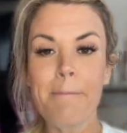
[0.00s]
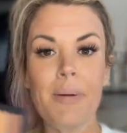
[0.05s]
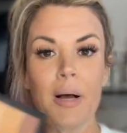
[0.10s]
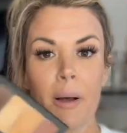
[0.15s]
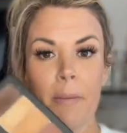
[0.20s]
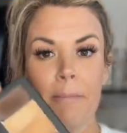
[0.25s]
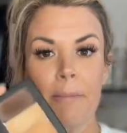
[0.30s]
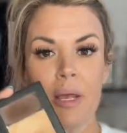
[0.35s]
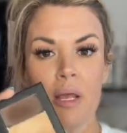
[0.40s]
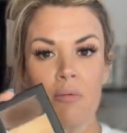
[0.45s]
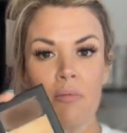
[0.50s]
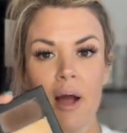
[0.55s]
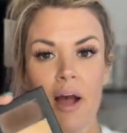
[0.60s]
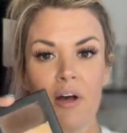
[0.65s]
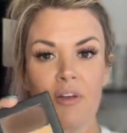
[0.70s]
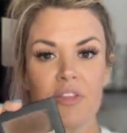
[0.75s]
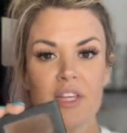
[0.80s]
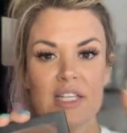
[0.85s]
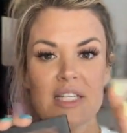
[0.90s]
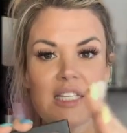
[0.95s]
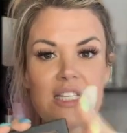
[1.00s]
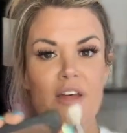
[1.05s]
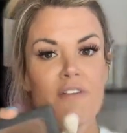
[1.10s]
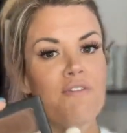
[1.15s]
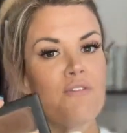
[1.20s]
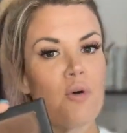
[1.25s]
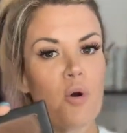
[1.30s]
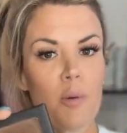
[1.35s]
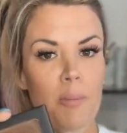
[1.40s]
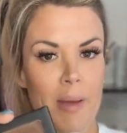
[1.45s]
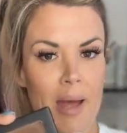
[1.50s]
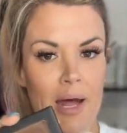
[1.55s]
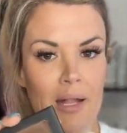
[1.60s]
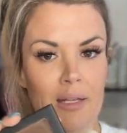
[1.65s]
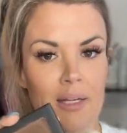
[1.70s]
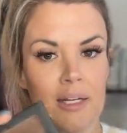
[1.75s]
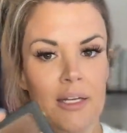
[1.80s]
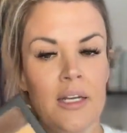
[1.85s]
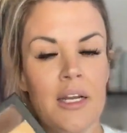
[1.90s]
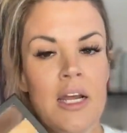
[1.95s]
But meanwhile, this is a 4
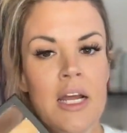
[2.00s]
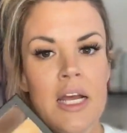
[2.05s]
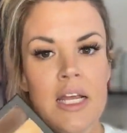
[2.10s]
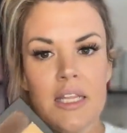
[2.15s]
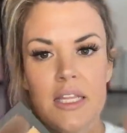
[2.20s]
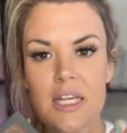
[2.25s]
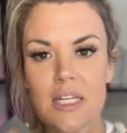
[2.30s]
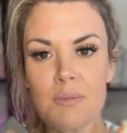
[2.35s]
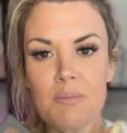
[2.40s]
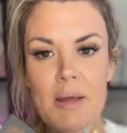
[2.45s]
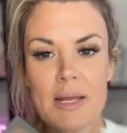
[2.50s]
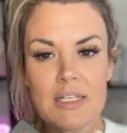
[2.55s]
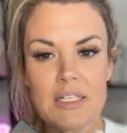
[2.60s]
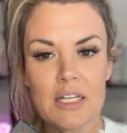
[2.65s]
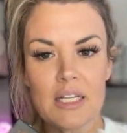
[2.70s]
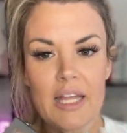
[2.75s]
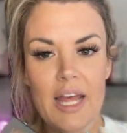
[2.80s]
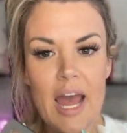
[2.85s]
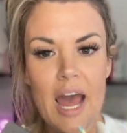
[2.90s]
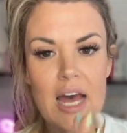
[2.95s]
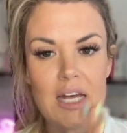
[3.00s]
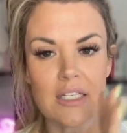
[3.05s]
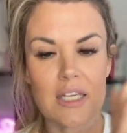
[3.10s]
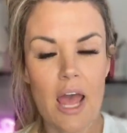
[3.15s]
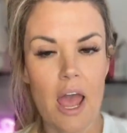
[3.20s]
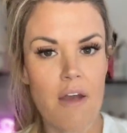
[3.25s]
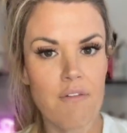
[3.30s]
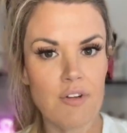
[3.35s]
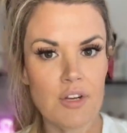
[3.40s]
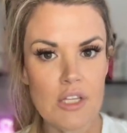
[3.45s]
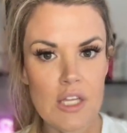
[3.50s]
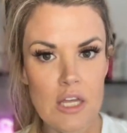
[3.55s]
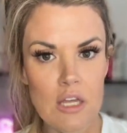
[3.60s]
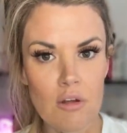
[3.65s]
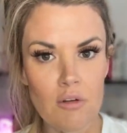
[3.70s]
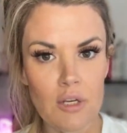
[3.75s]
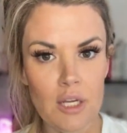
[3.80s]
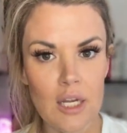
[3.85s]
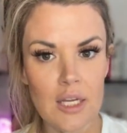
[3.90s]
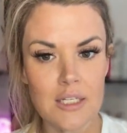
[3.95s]
palette. This basically has everything
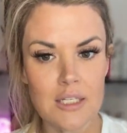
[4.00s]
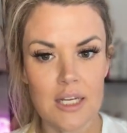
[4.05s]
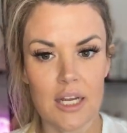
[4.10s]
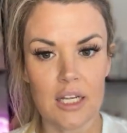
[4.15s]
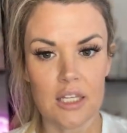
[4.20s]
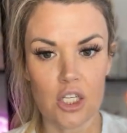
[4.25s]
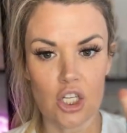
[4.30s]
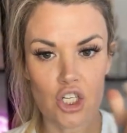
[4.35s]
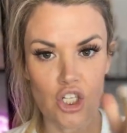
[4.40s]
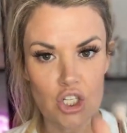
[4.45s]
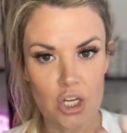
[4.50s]
you need to get the